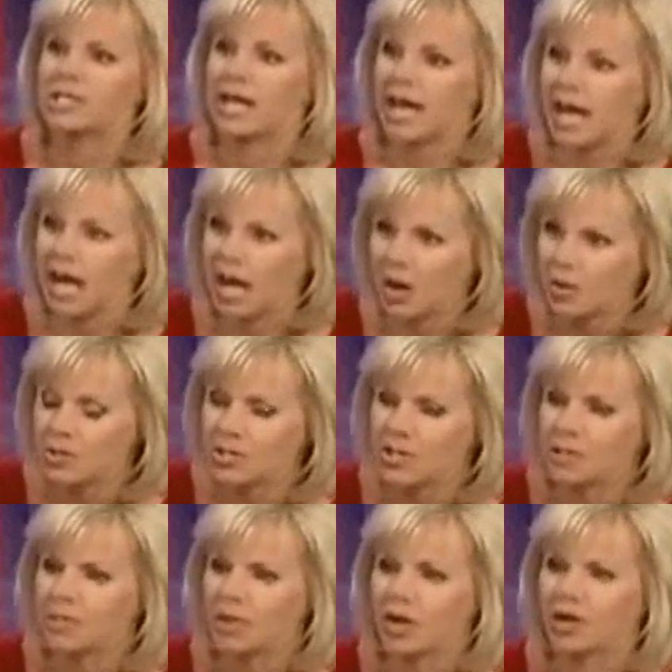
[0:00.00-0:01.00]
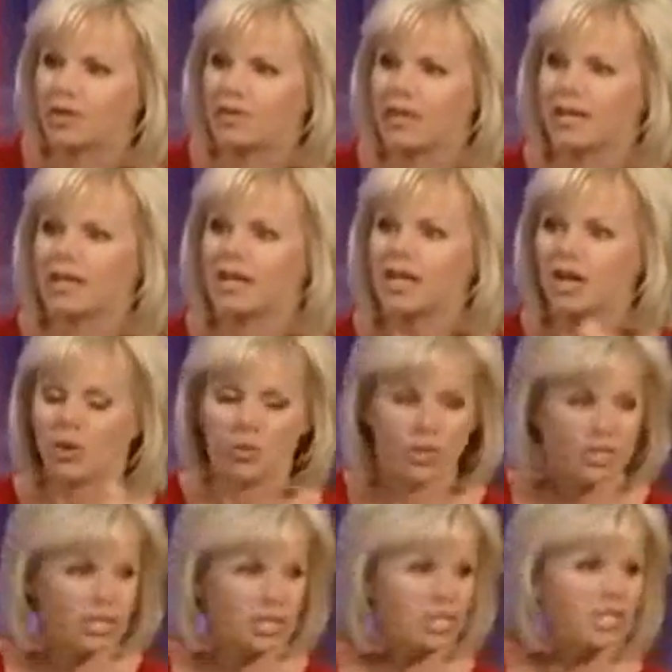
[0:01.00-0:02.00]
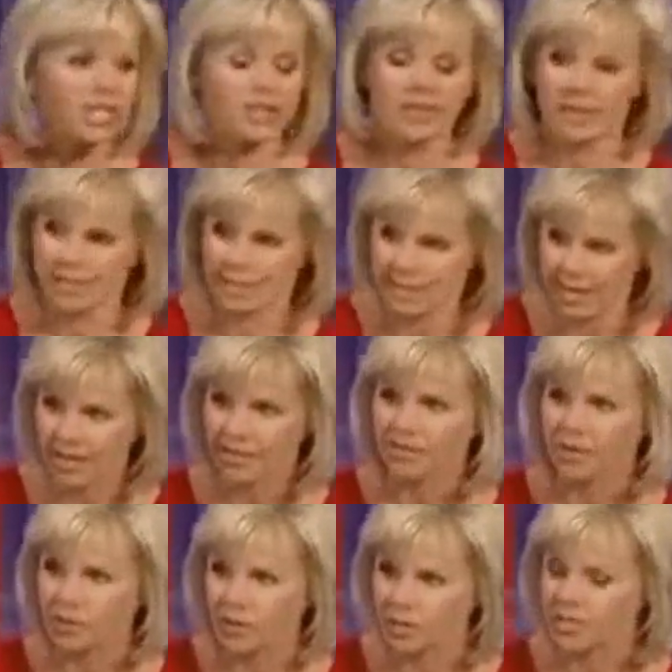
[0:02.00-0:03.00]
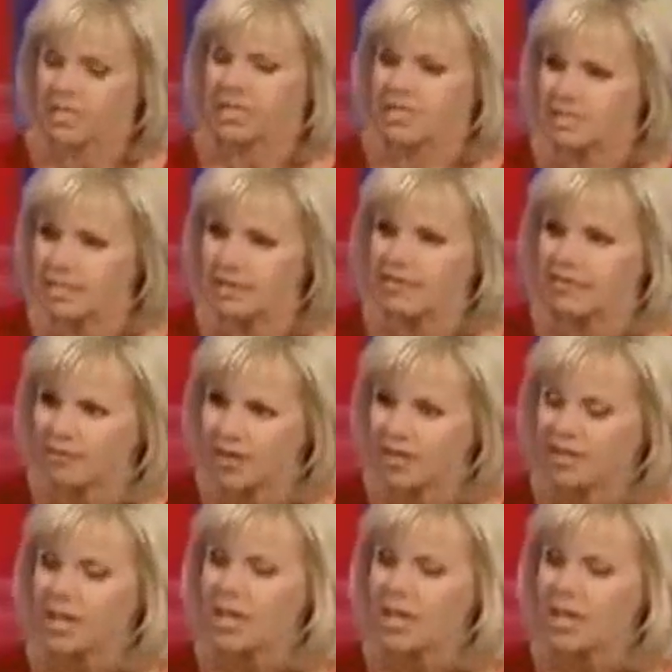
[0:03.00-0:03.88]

the housing part that originally the Senate voted to defund.